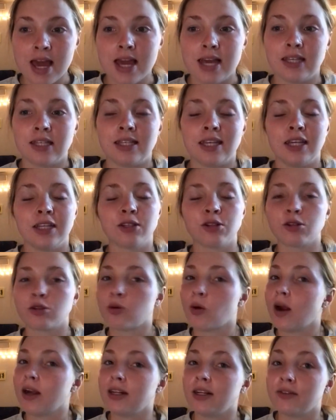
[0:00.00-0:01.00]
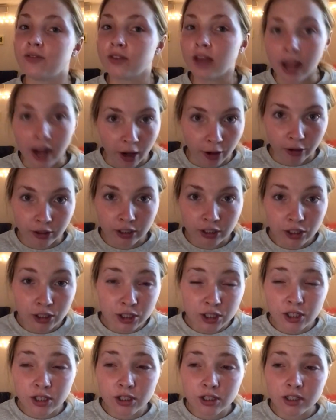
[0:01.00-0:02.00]
is the intertwining of
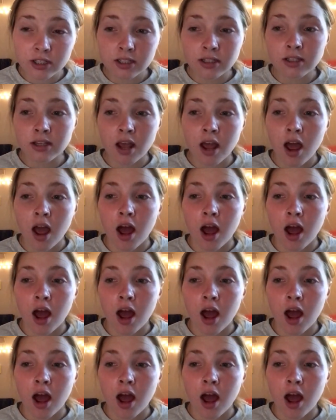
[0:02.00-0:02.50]
characters.